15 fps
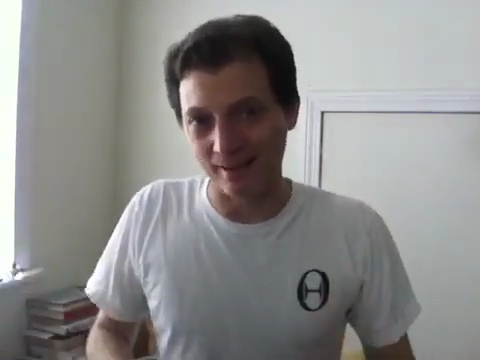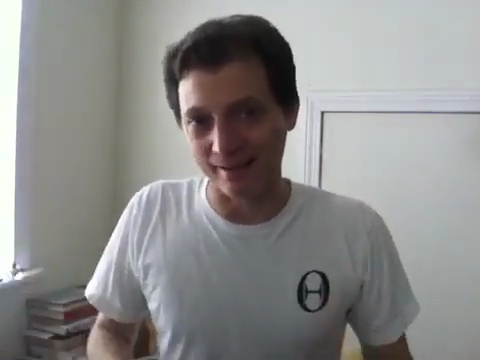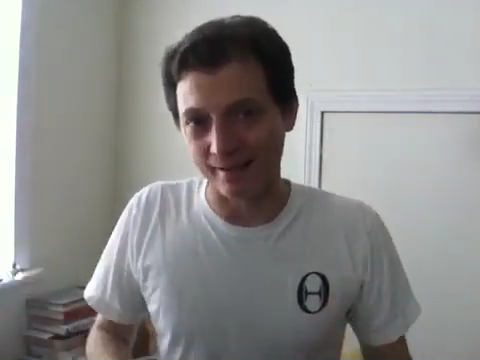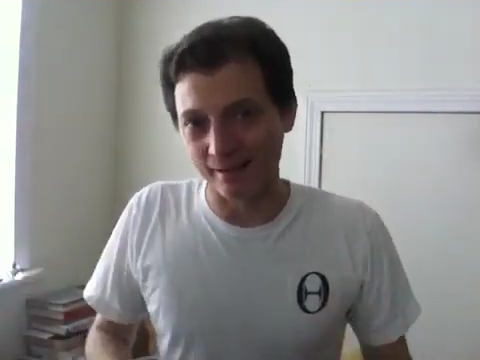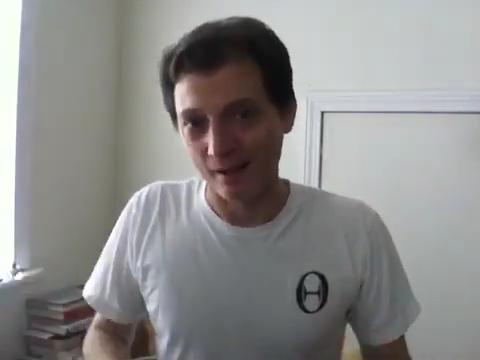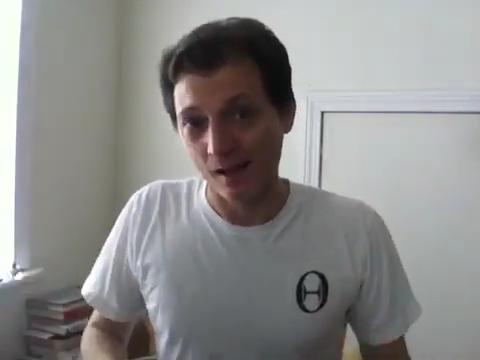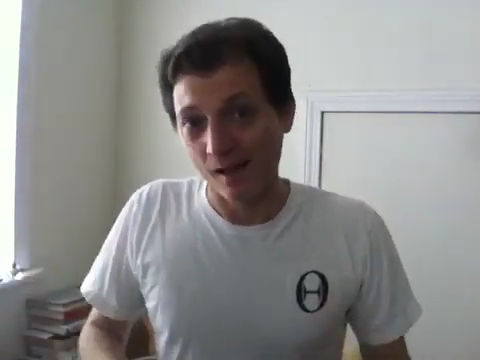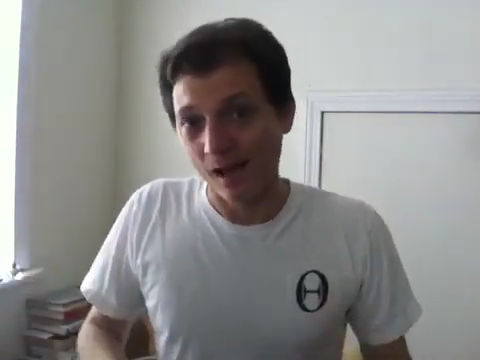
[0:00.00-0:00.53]
it.
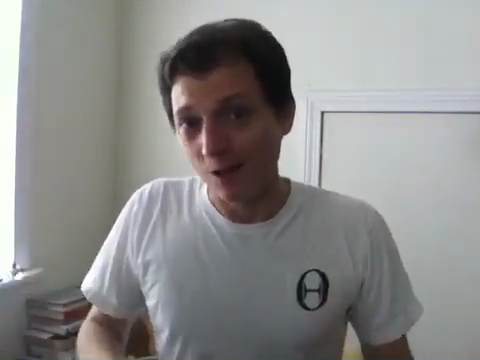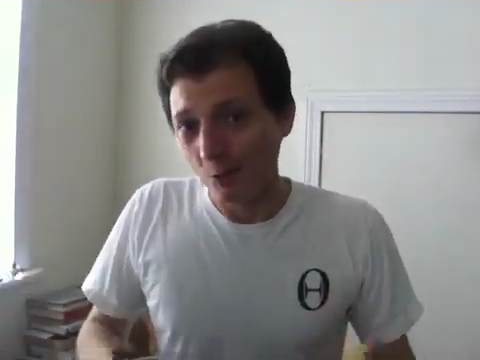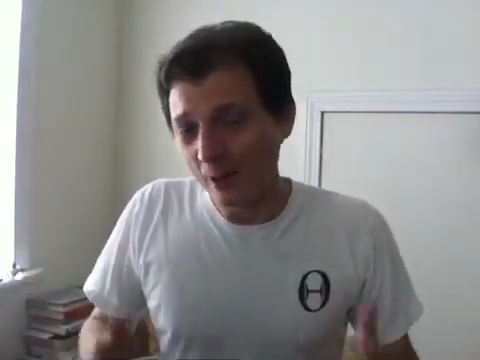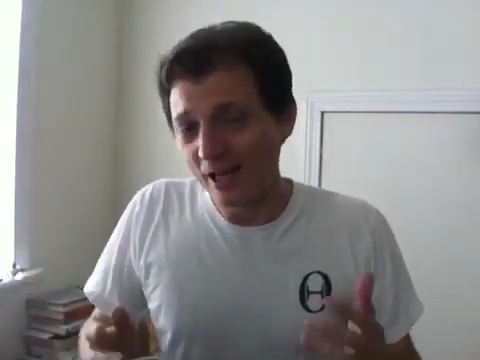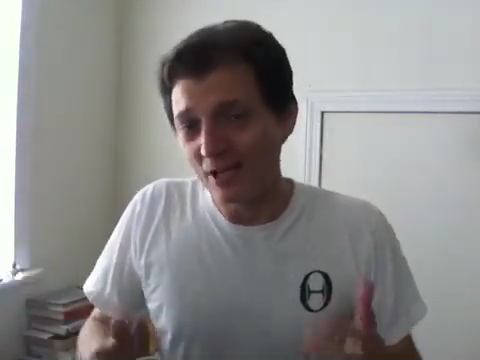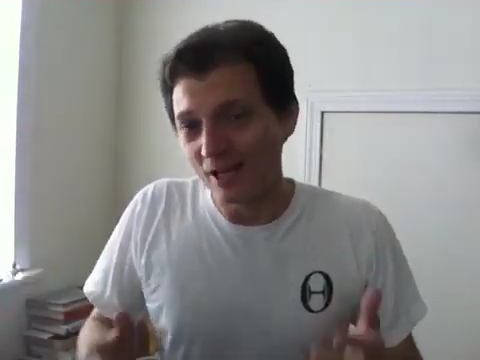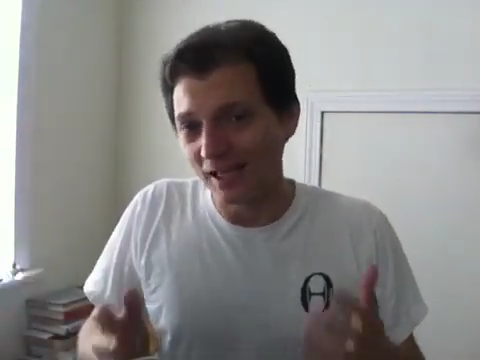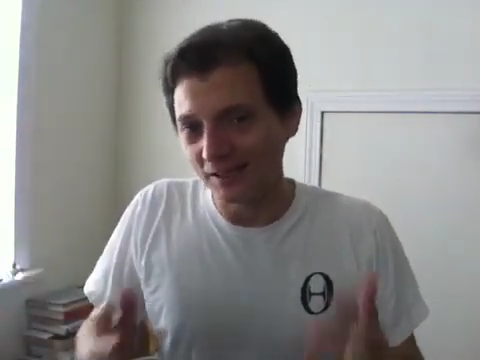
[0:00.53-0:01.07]

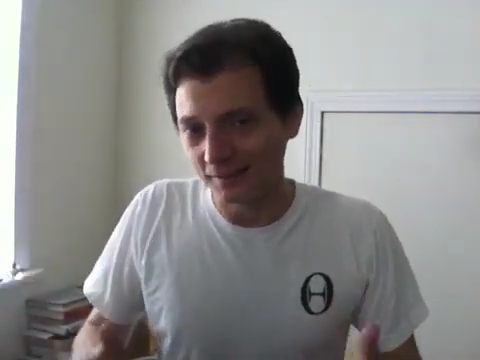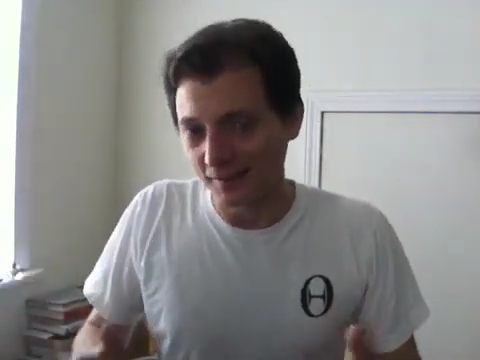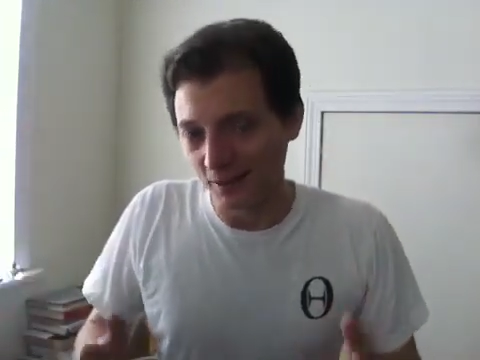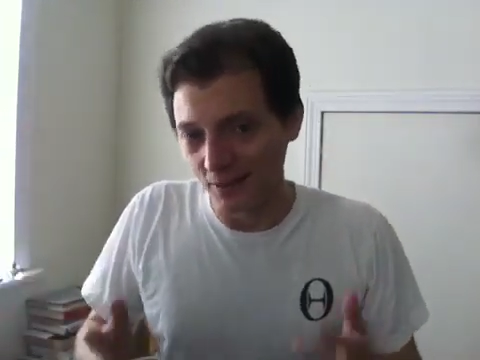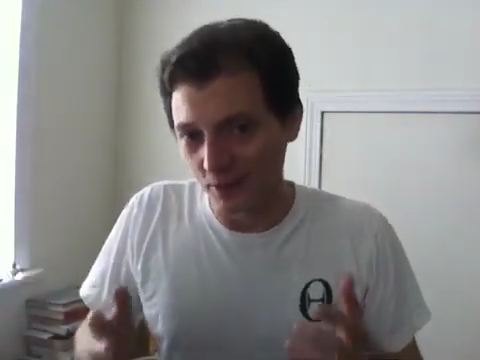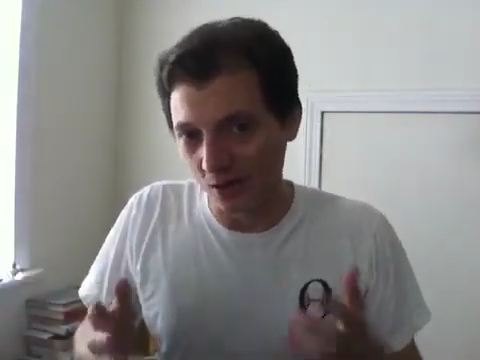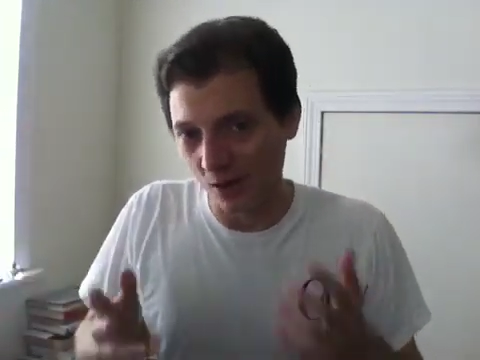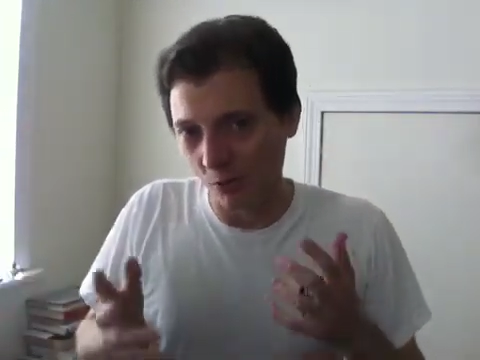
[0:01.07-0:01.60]
We just
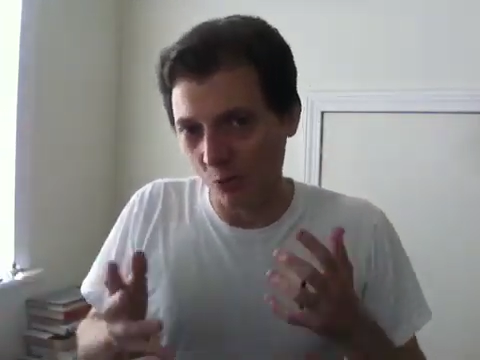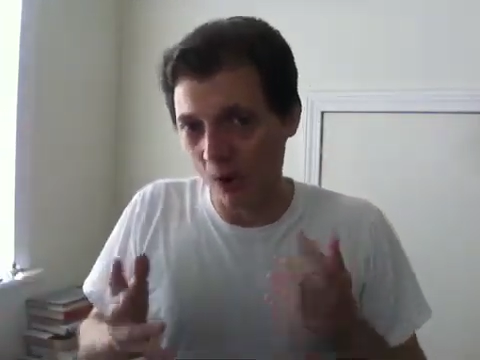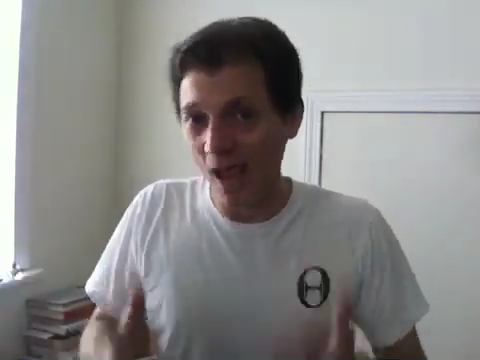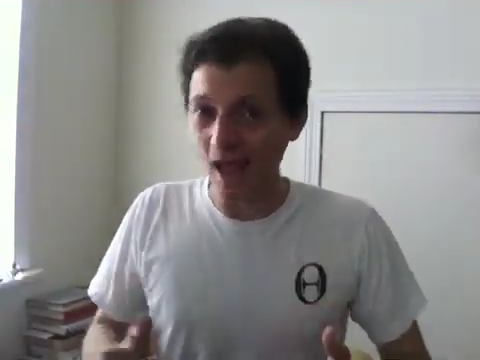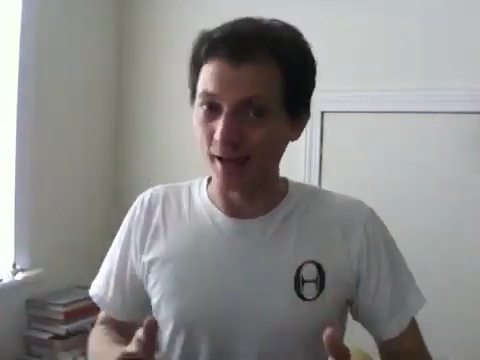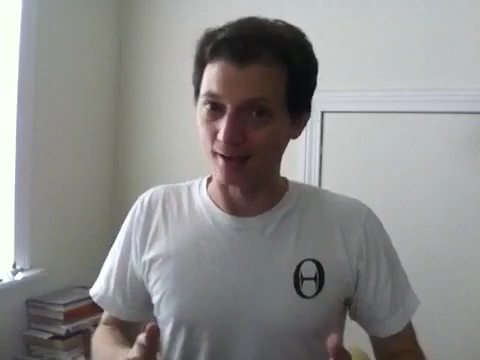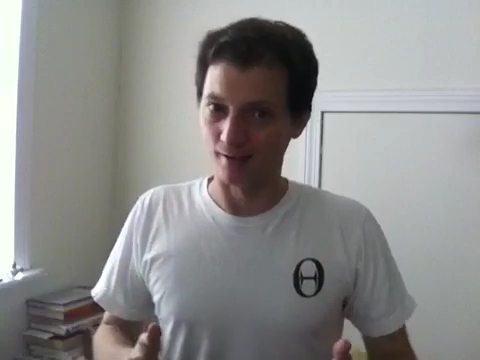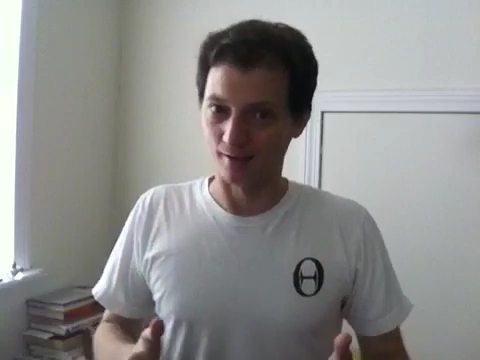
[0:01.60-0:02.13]
didn't know
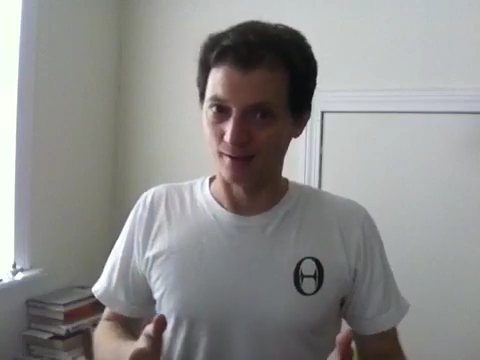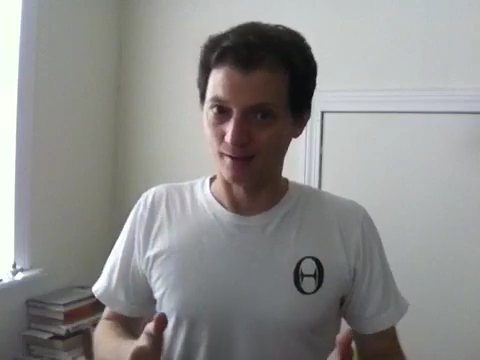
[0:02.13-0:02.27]
when.